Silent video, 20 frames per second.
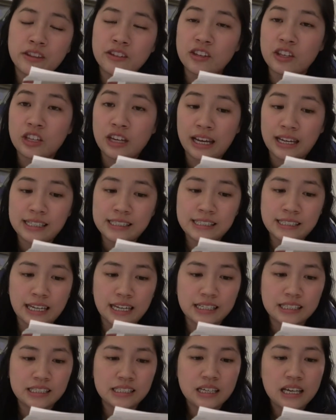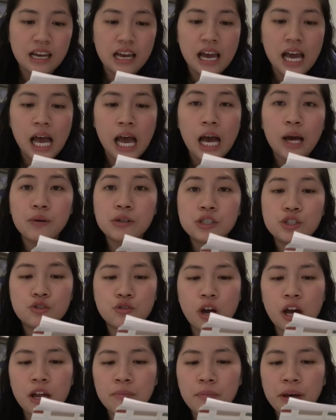United States. I was
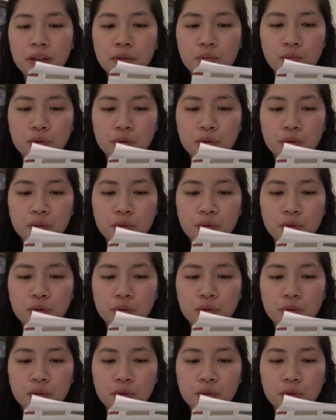drawn by the